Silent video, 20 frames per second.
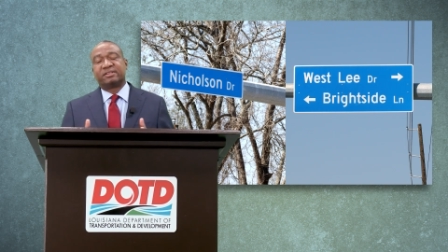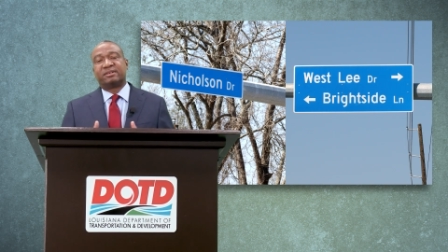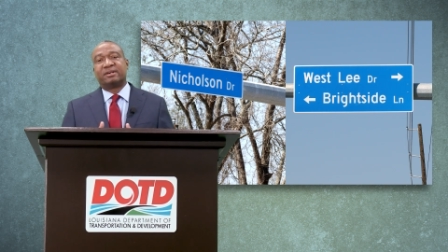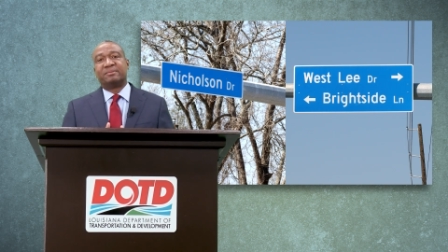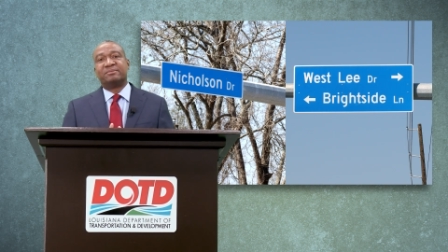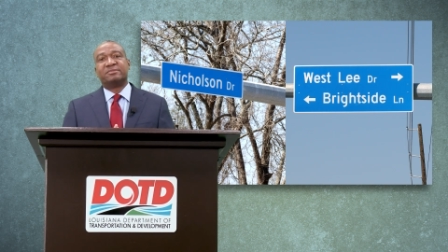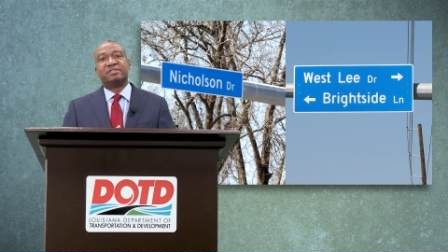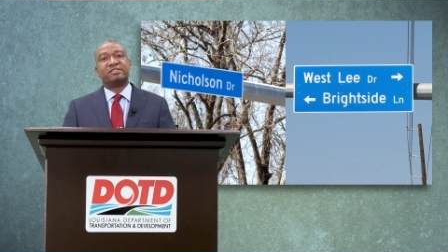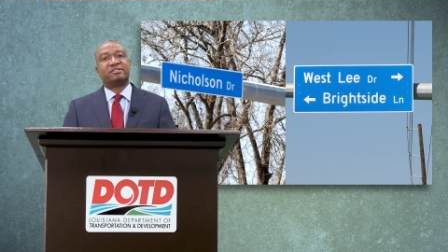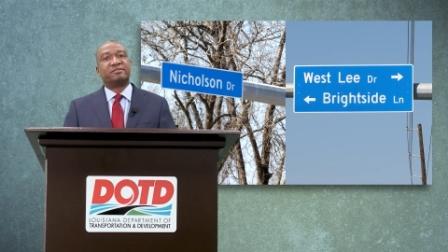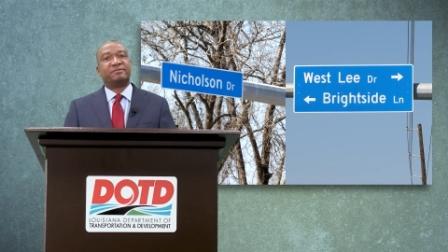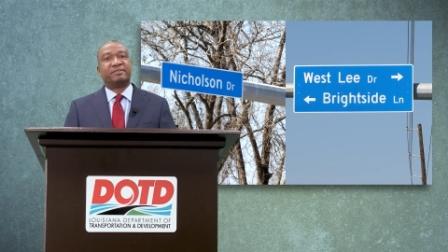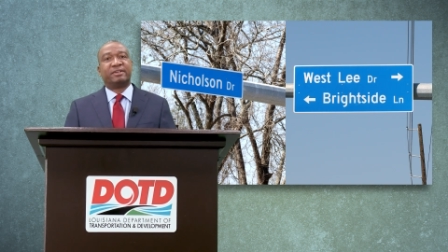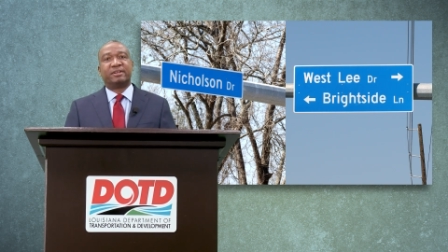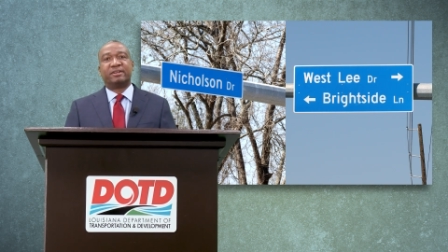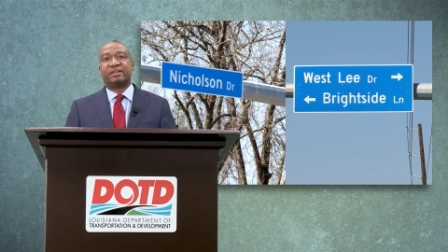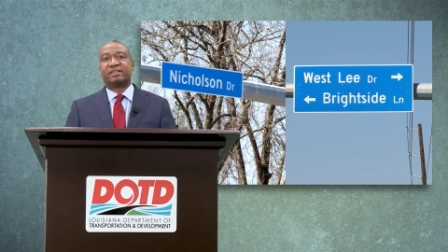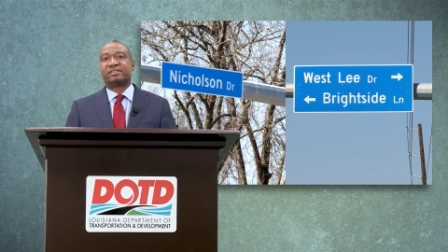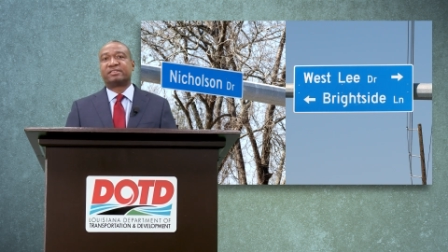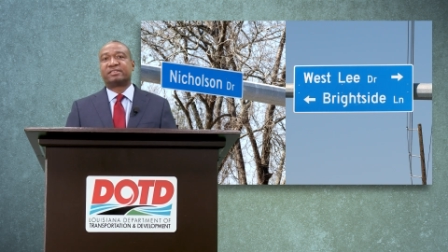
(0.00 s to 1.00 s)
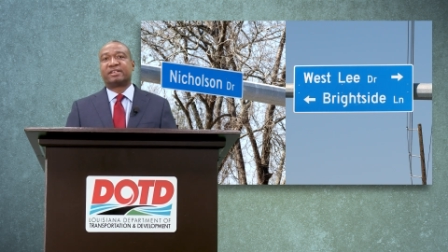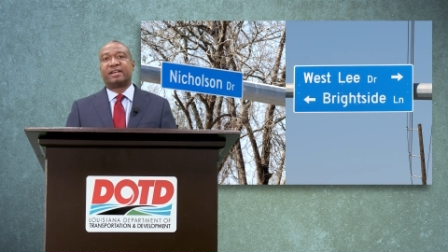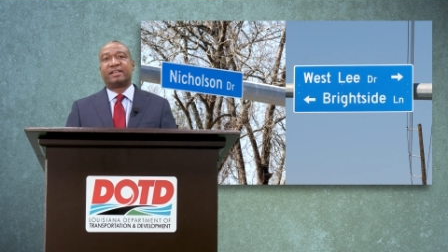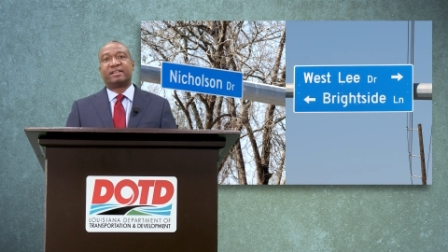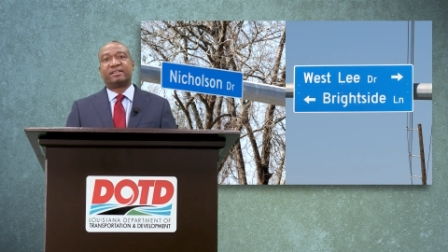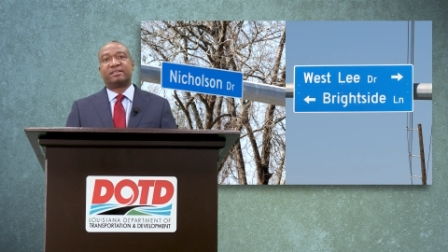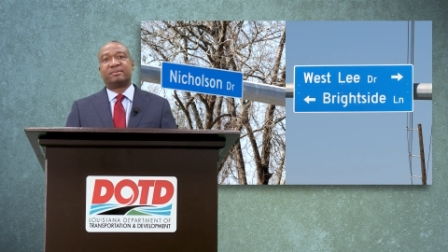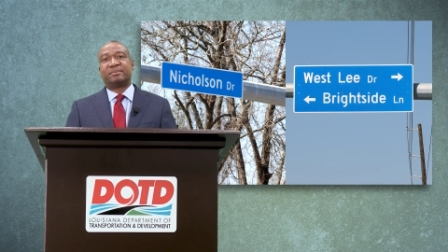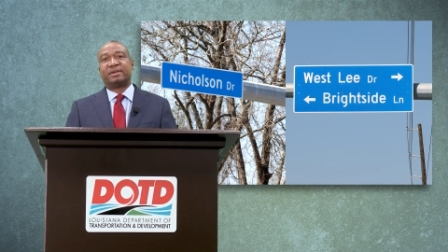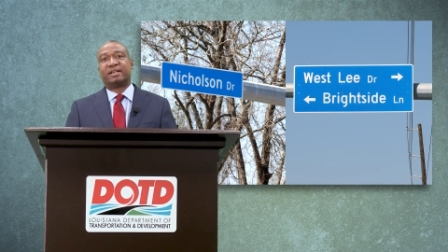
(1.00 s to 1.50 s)
So I'm just very
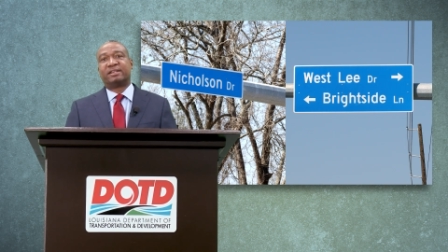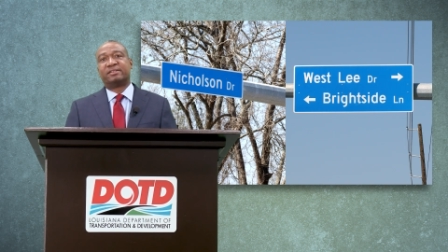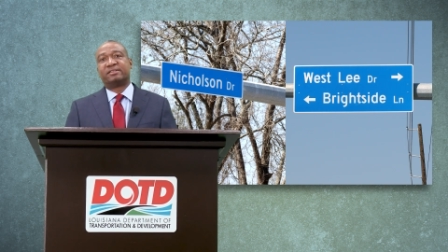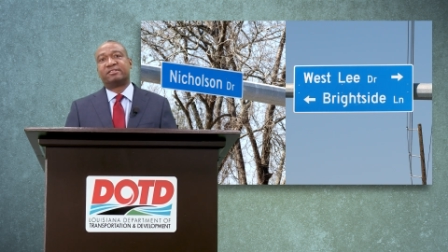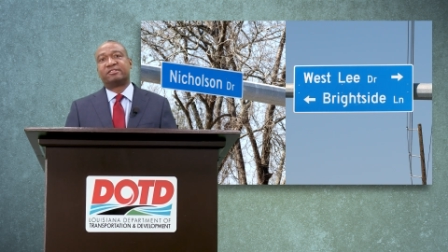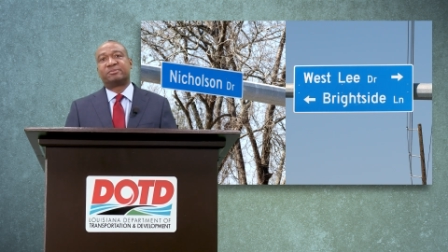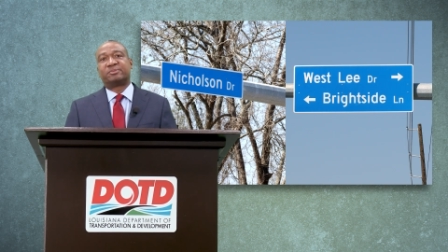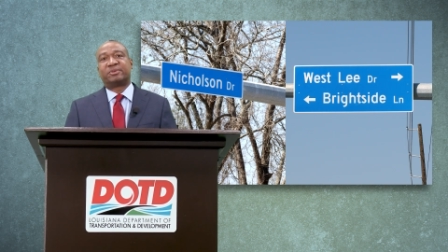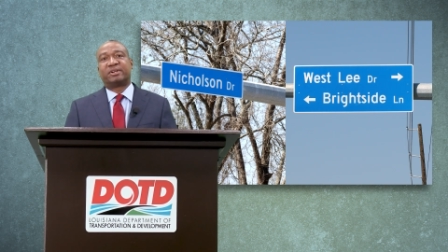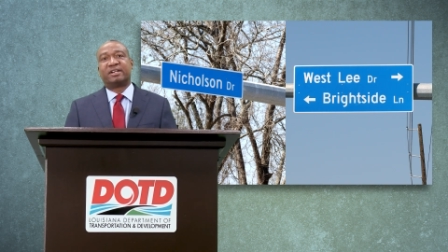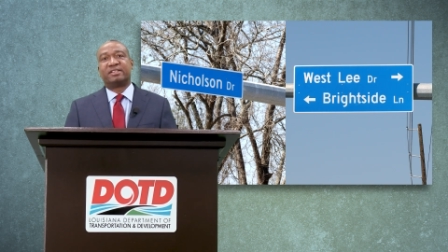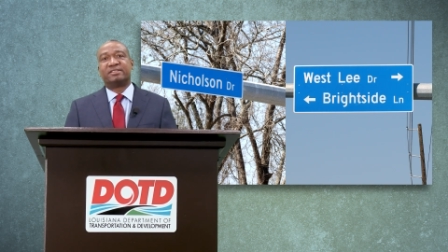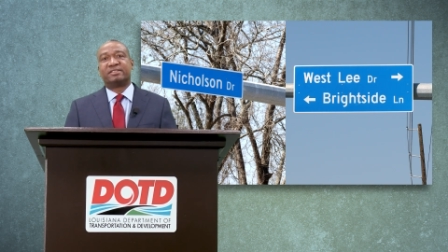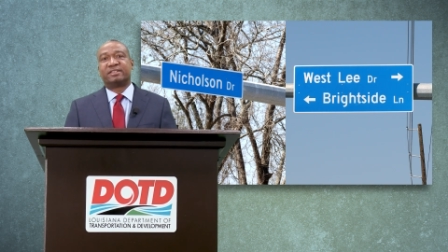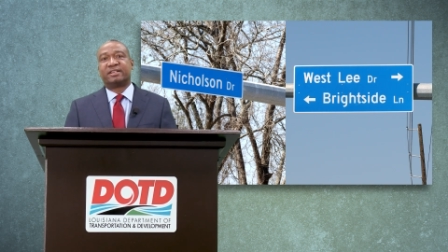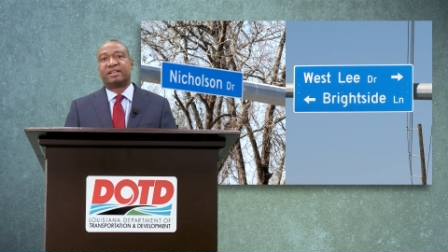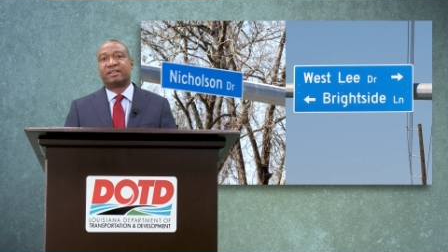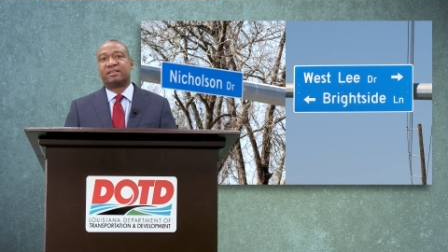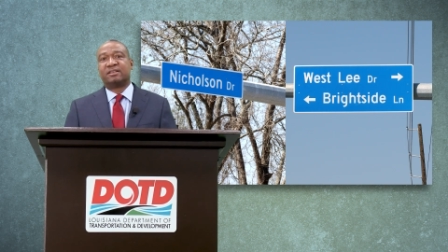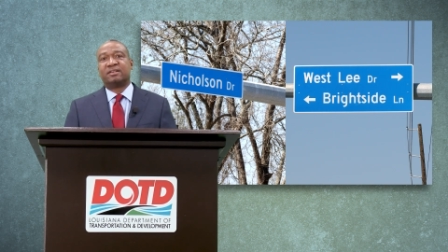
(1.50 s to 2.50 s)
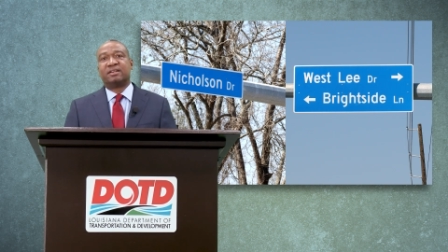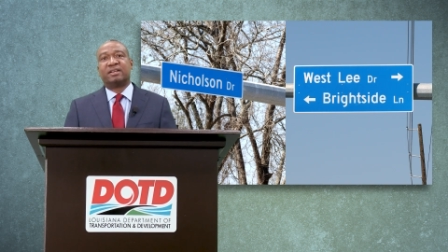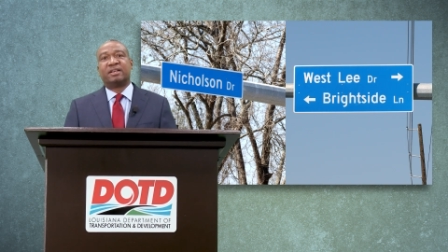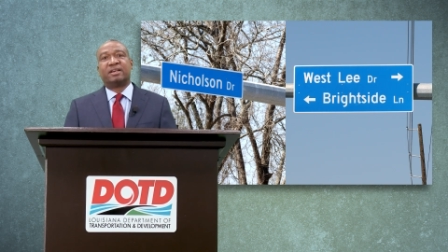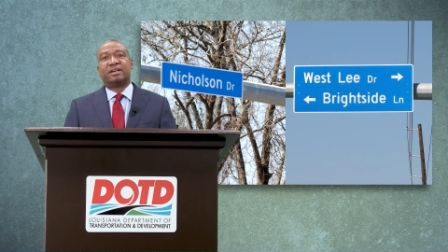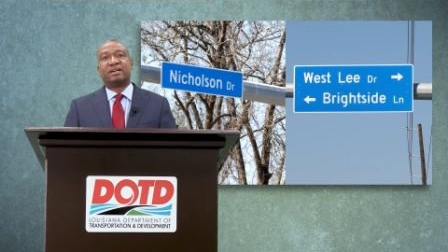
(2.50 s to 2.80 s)
excited about this project.